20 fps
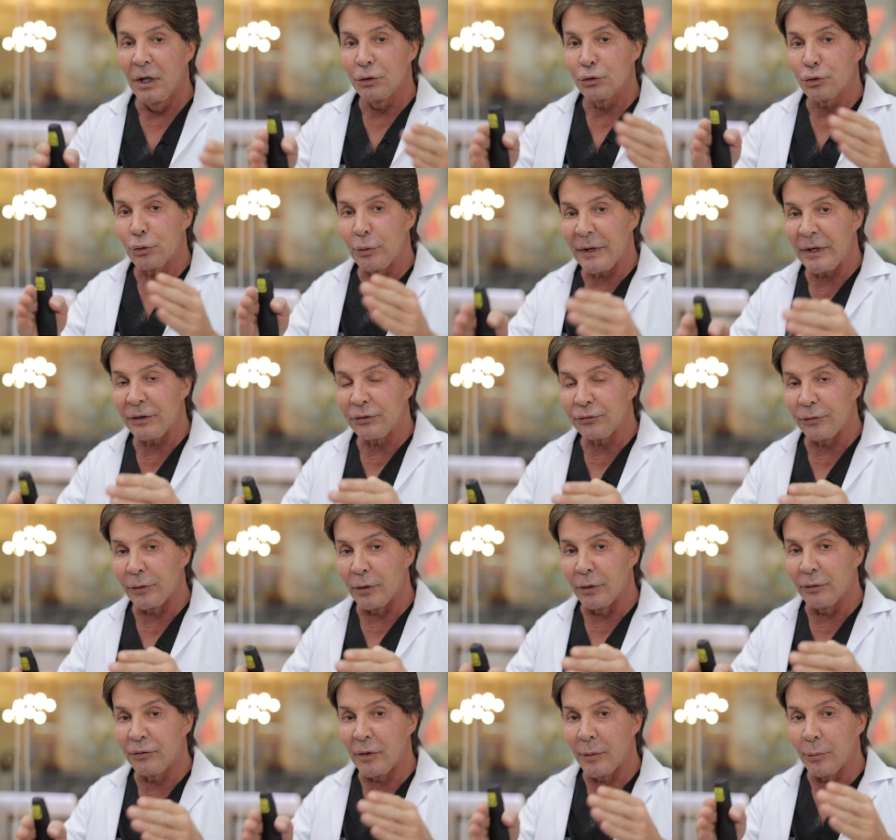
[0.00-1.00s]

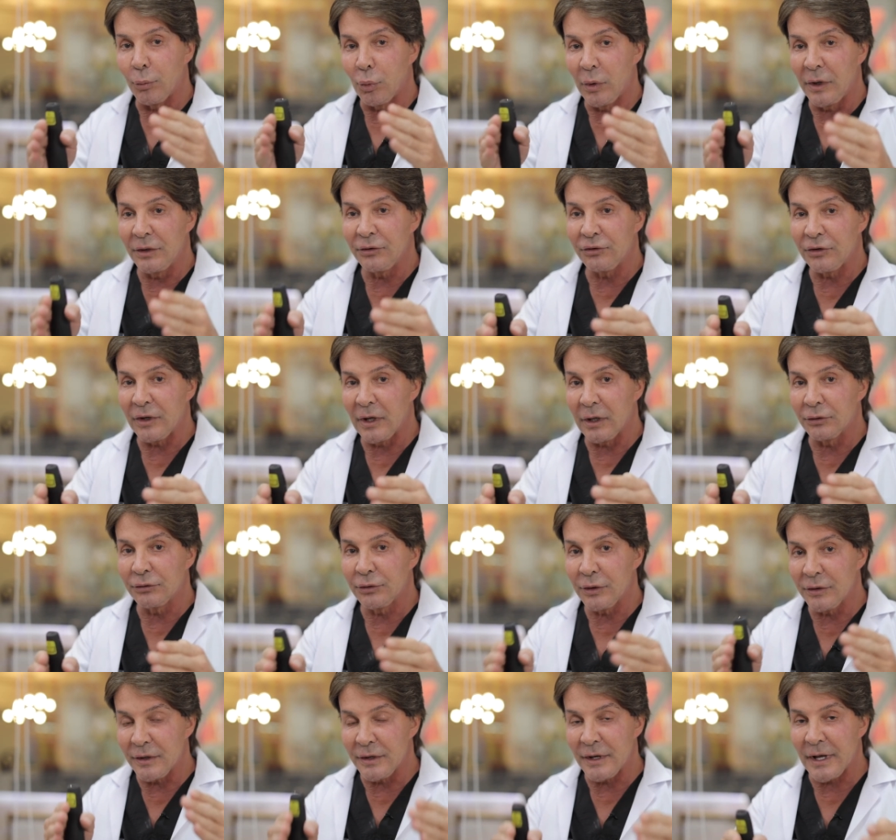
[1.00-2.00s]
transferred from one cell
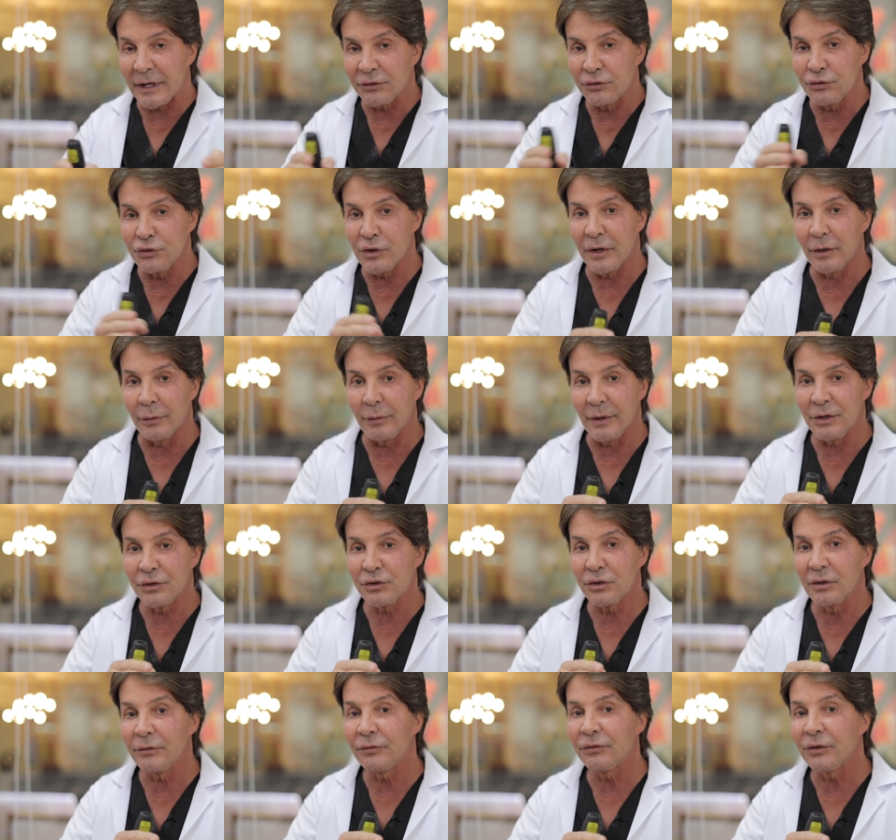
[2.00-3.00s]
to the next
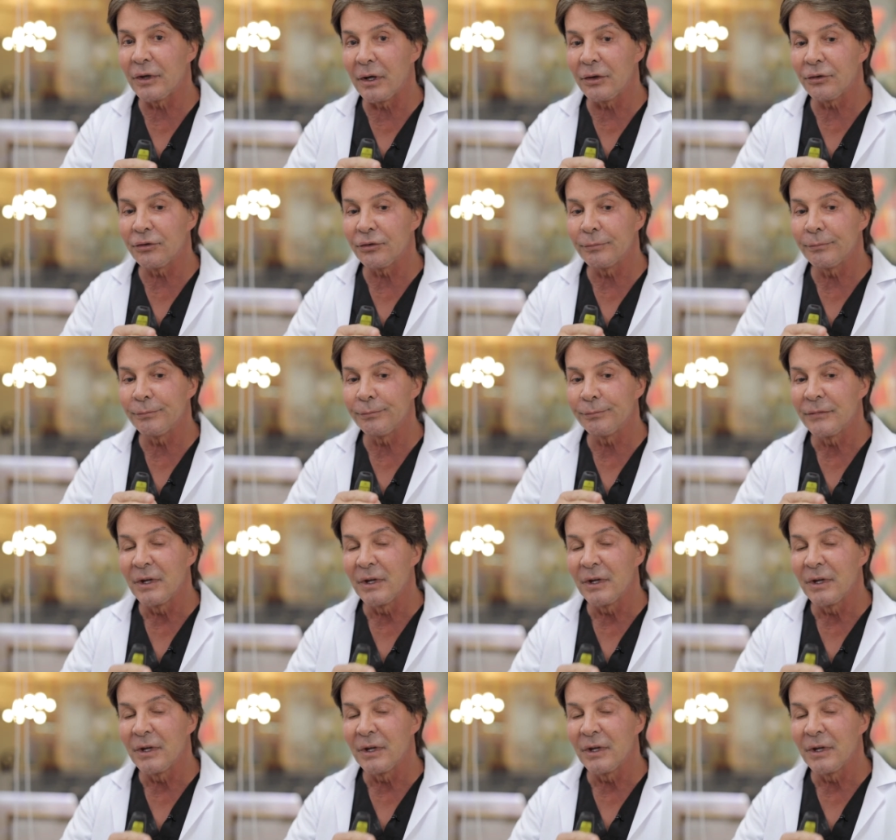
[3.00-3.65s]
generation of cells.